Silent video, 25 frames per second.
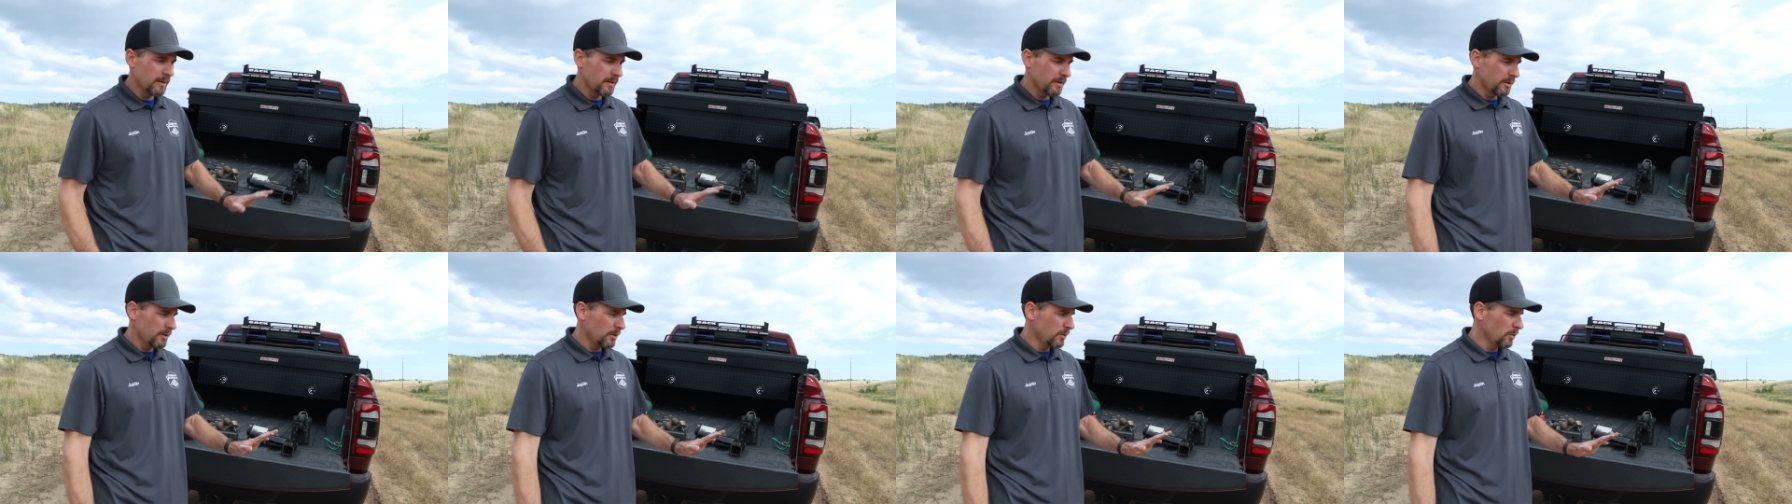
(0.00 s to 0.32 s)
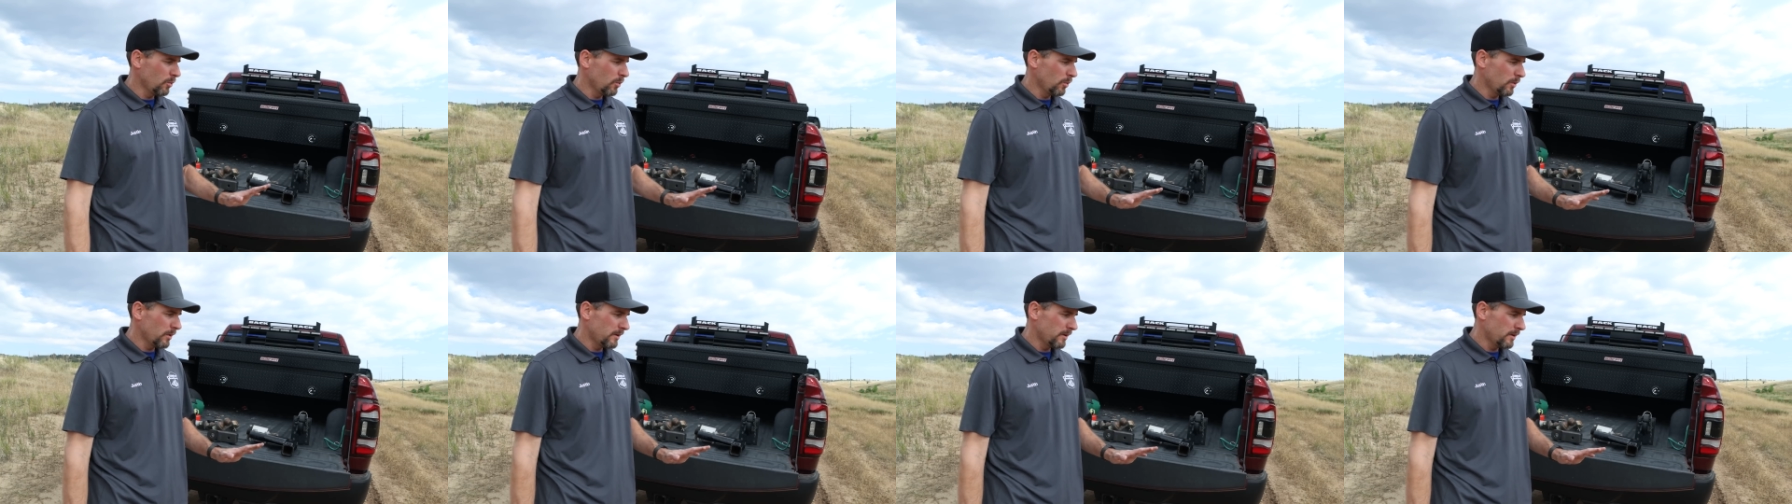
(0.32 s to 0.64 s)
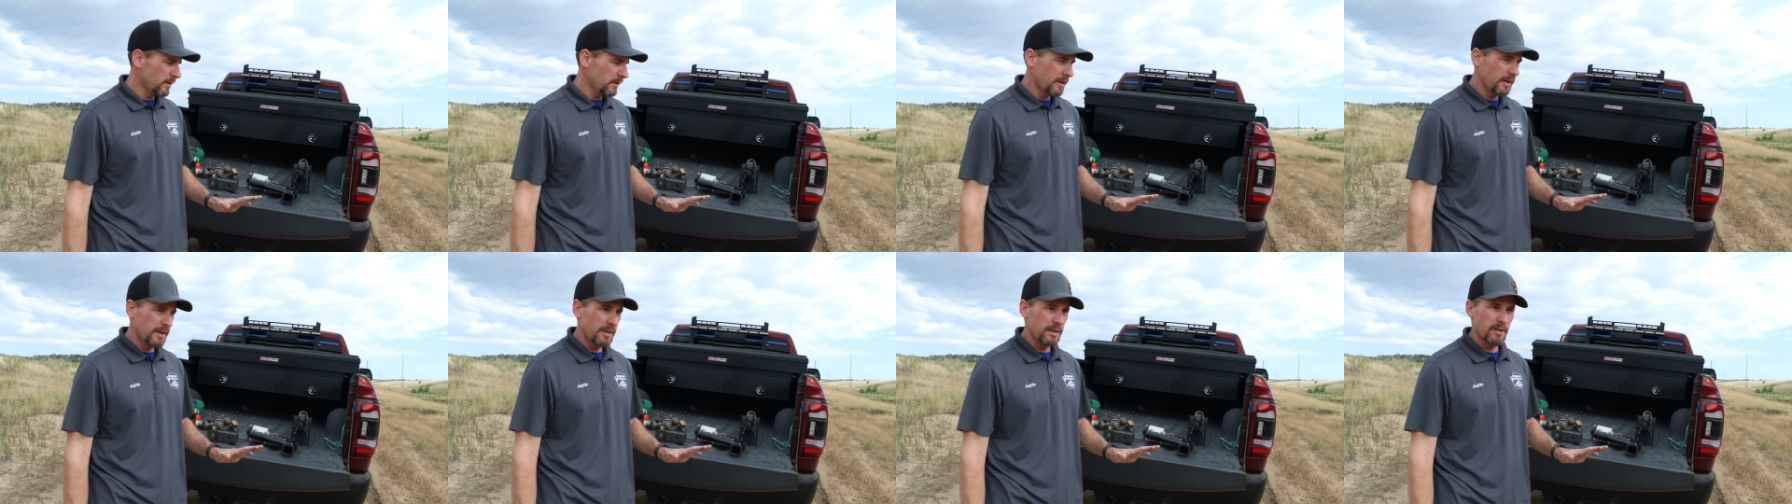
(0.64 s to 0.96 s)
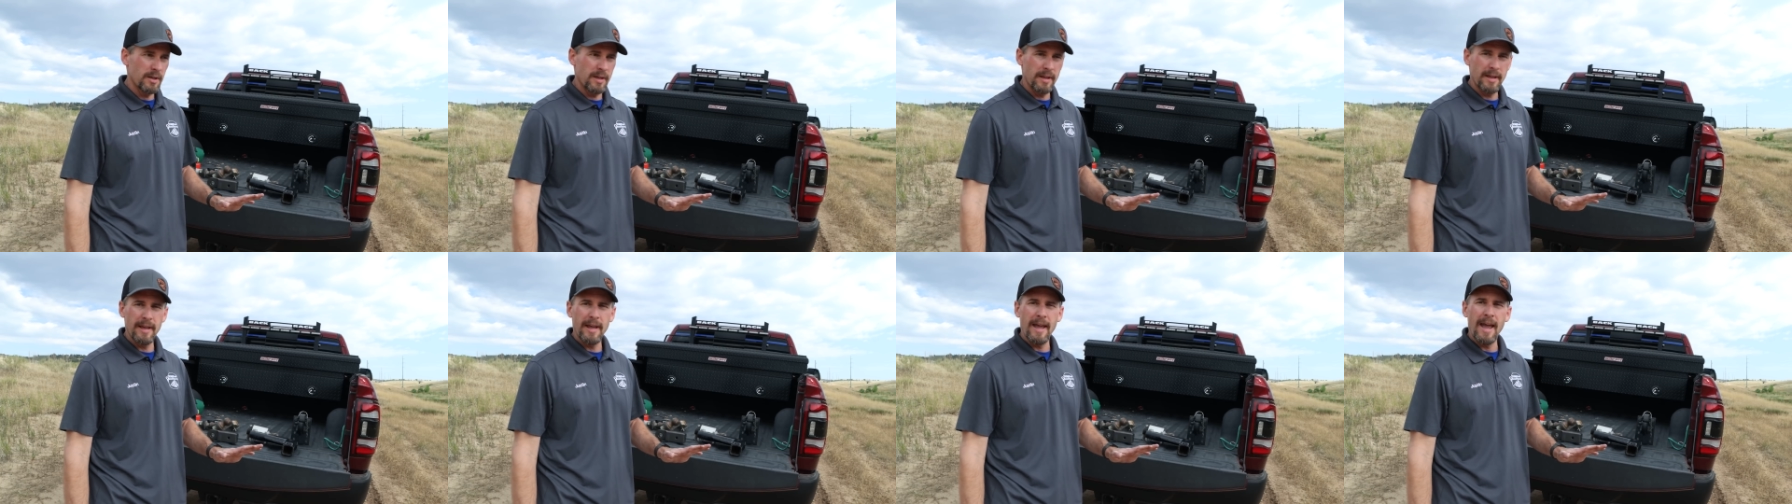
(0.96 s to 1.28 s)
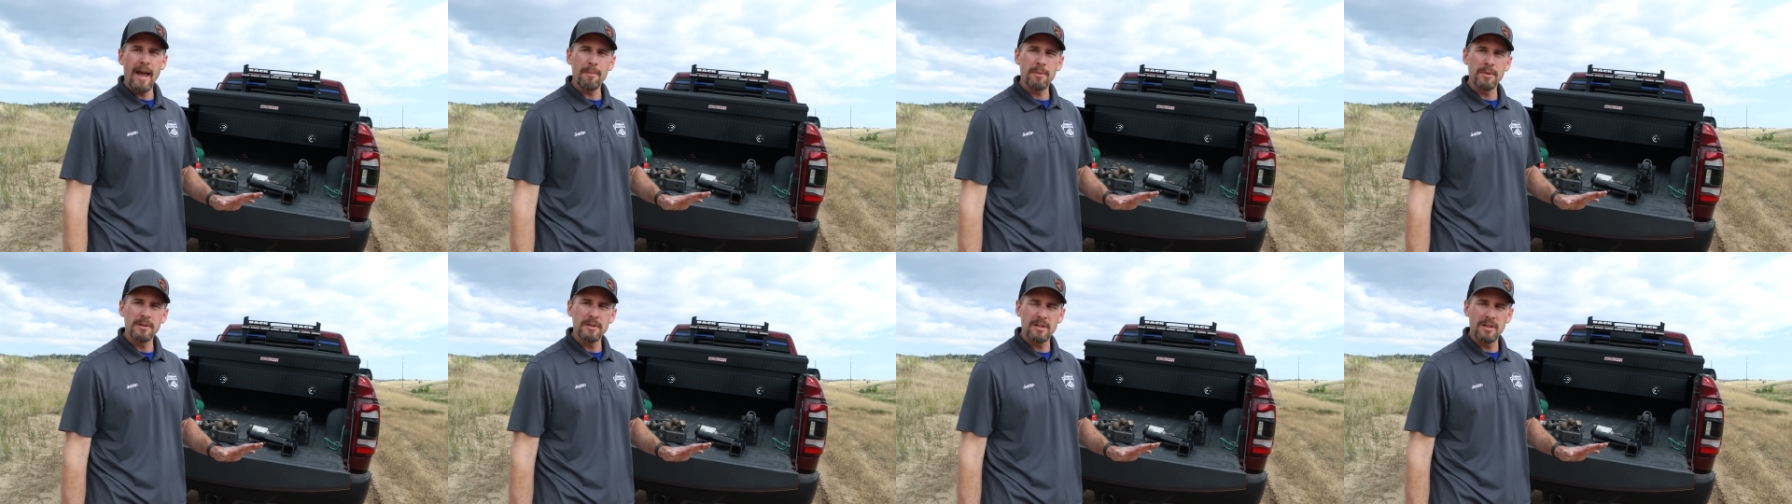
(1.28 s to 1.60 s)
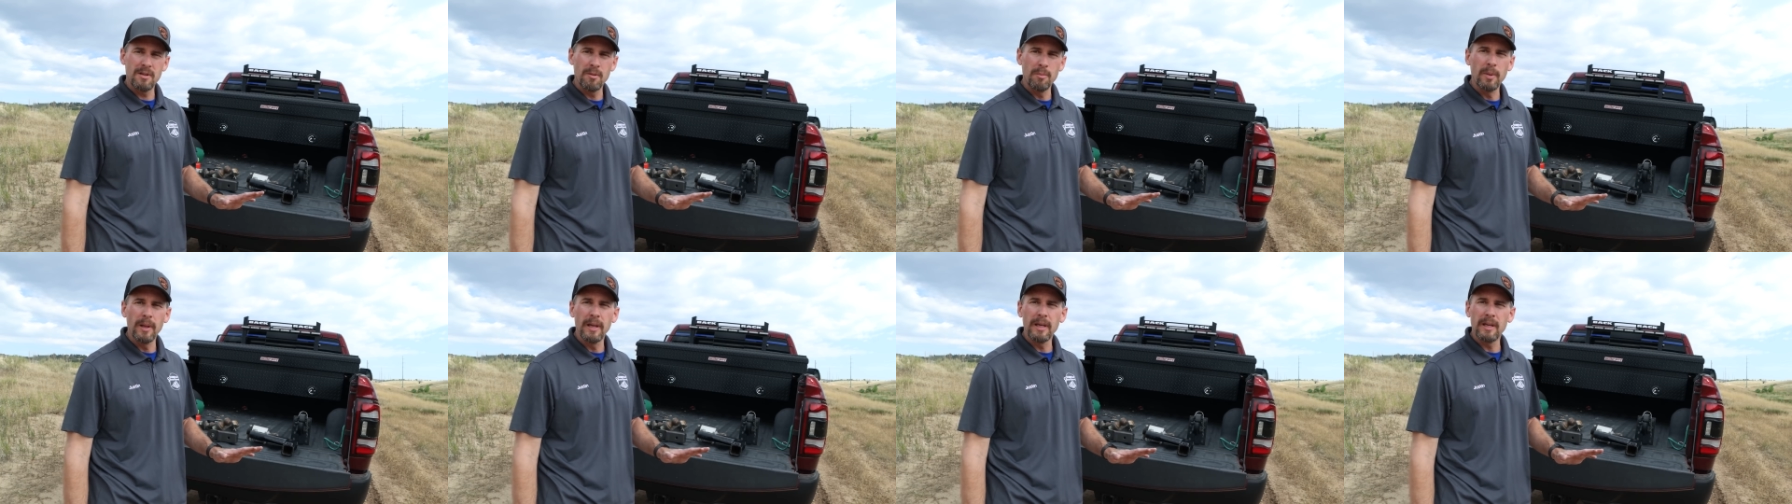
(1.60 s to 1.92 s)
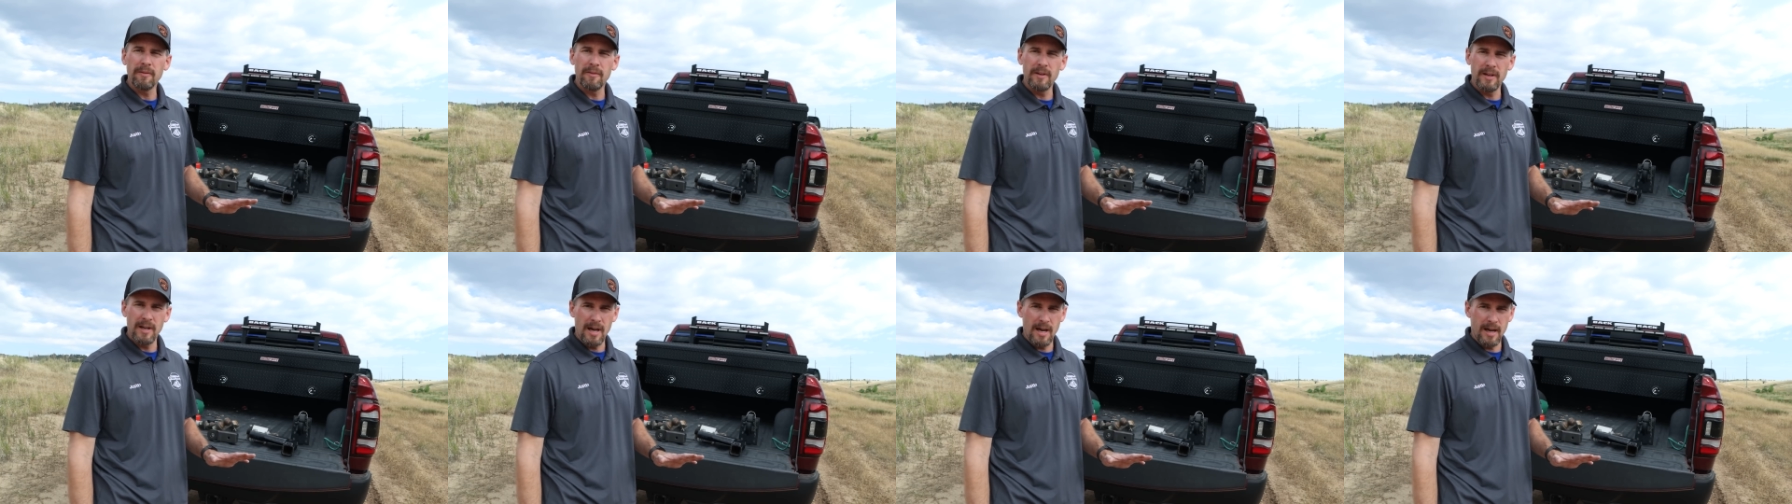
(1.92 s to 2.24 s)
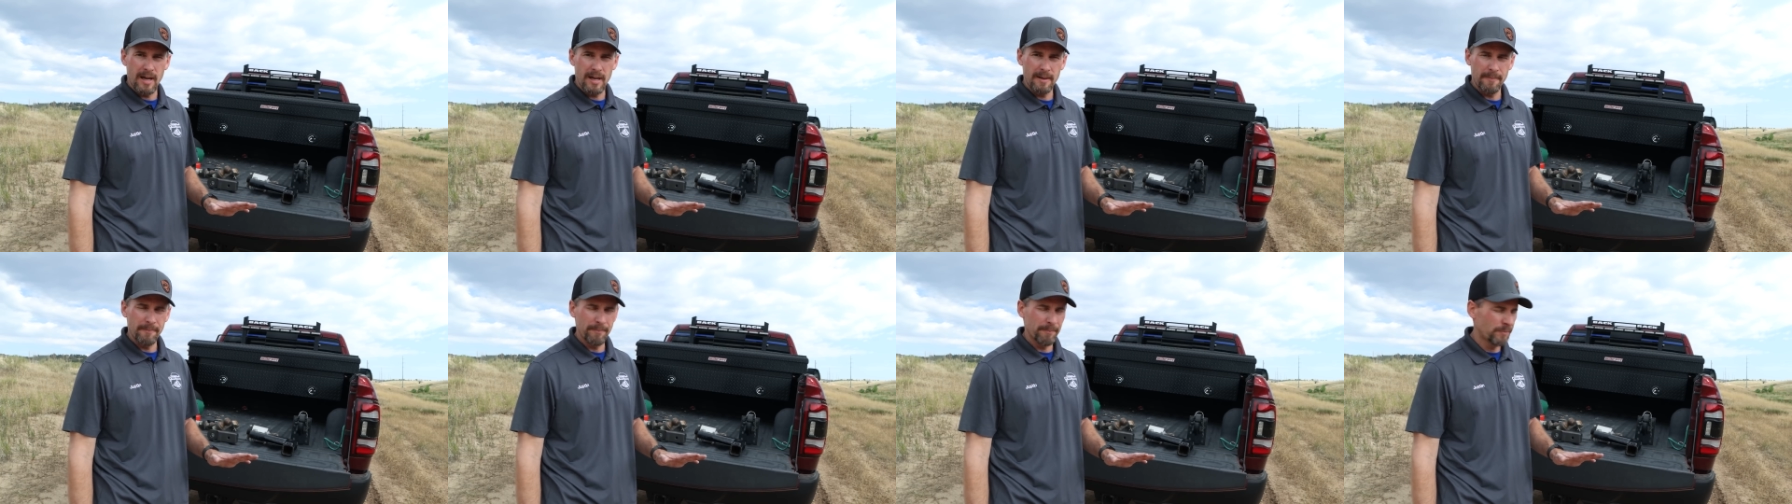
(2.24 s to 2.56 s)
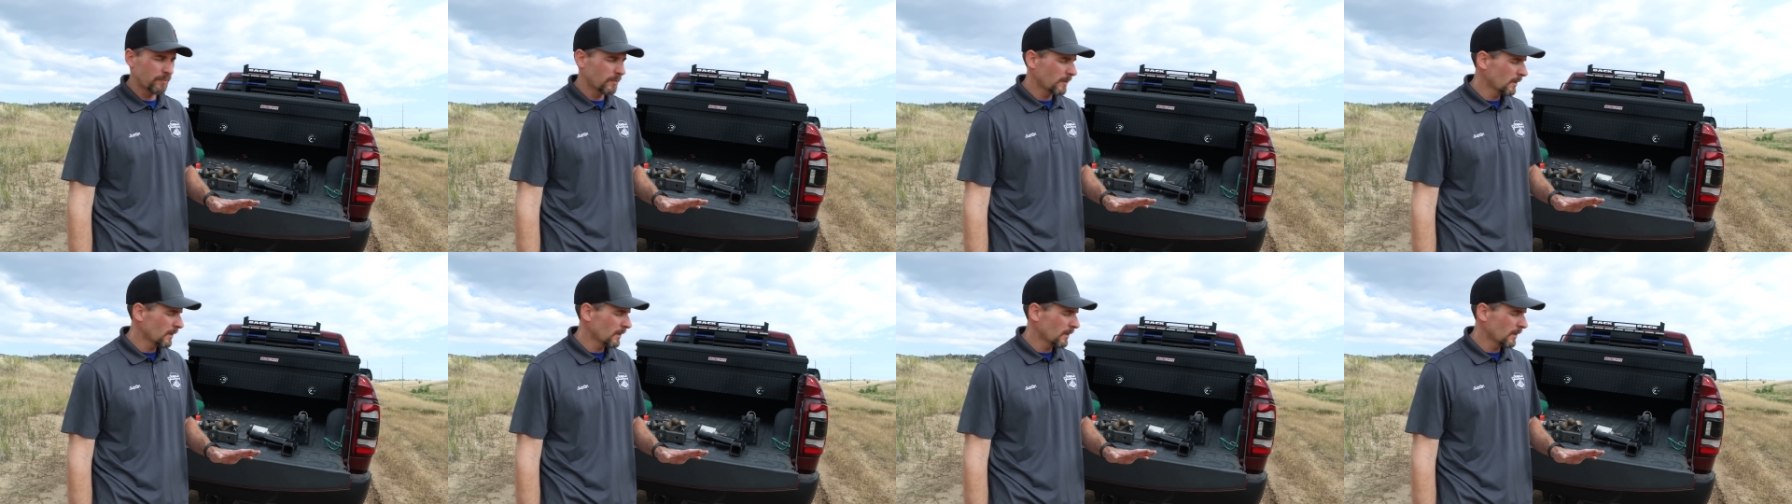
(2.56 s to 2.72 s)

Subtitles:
you would, it happens in the blink of an eye.